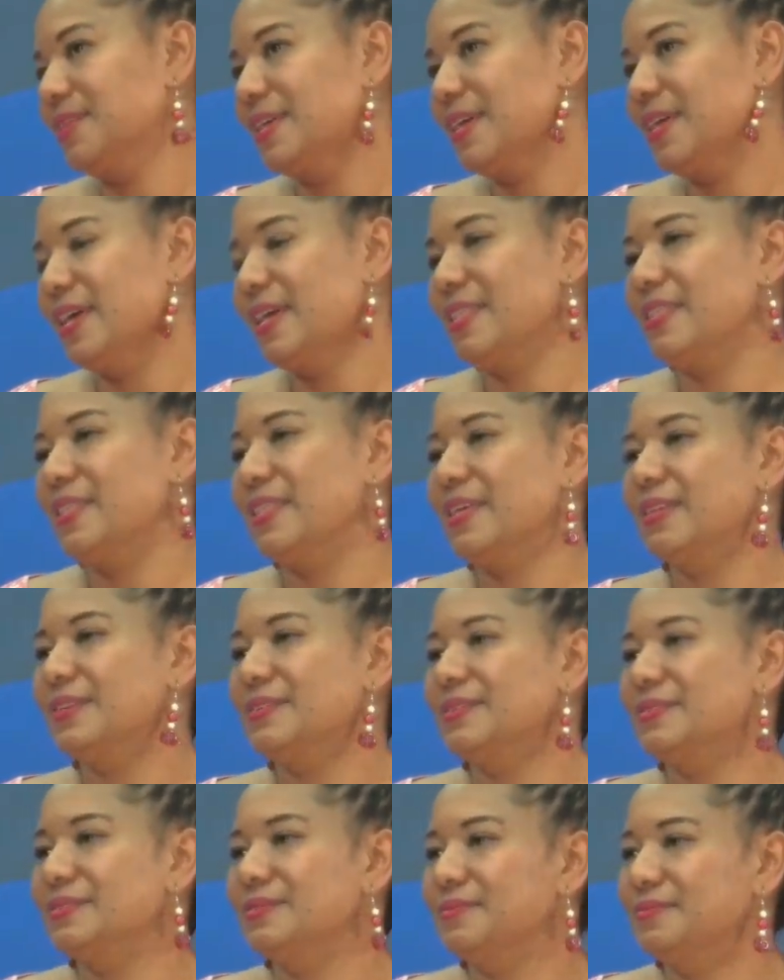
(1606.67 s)
and
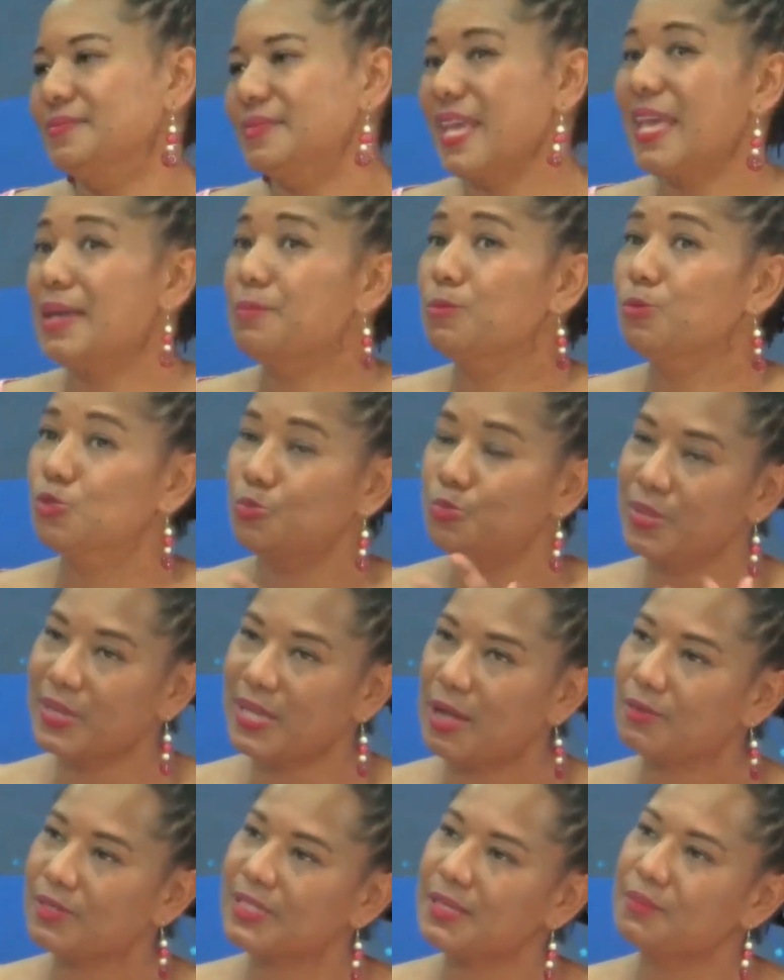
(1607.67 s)
then they're able to
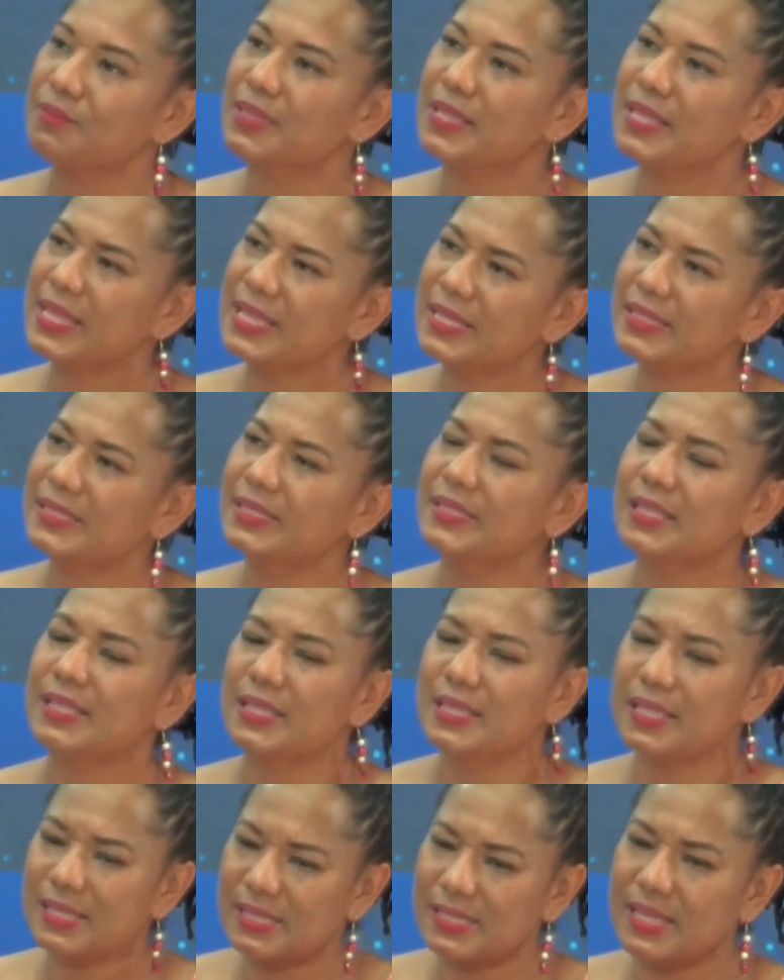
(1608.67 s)
pick out some things, and
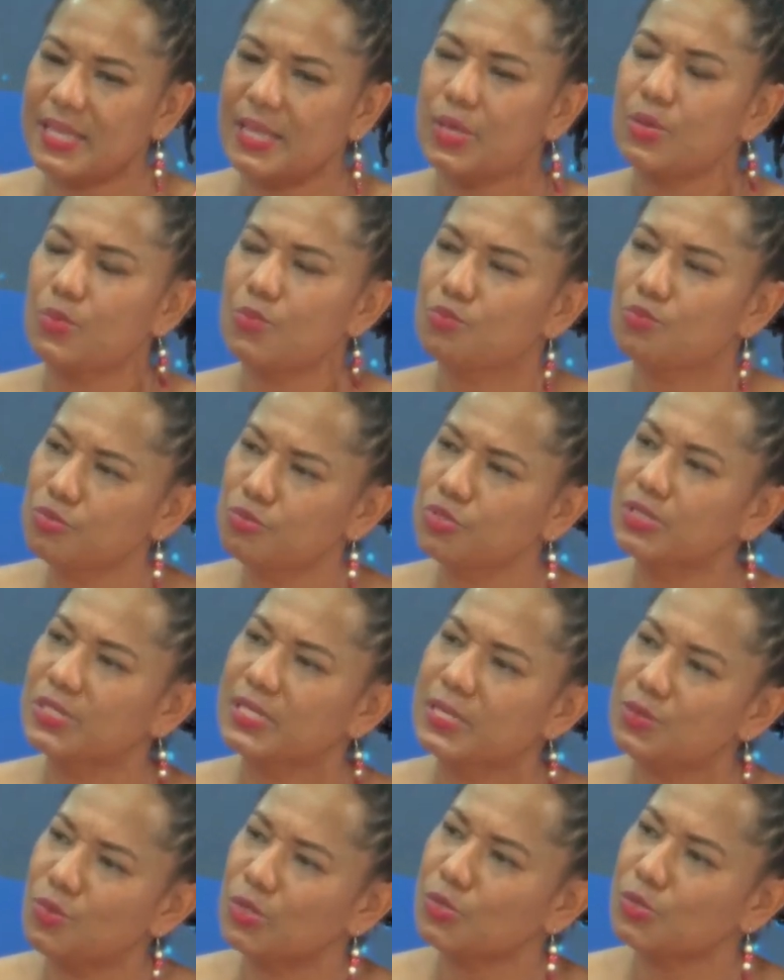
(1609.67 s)
then they say, you
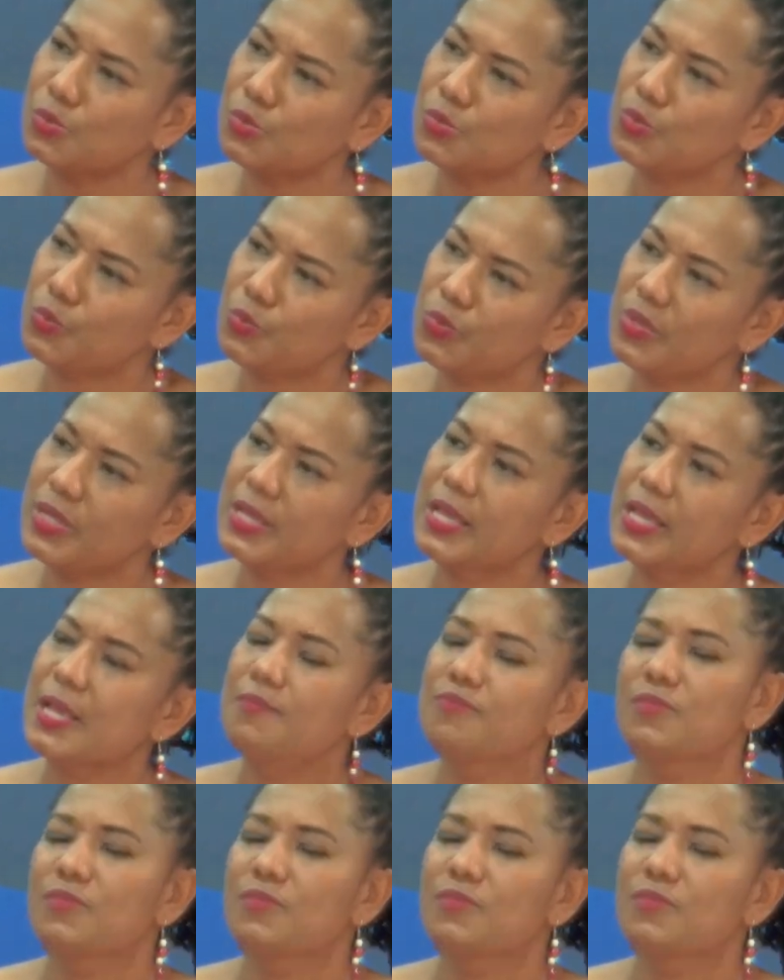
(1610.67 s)
see 1, 2, 3,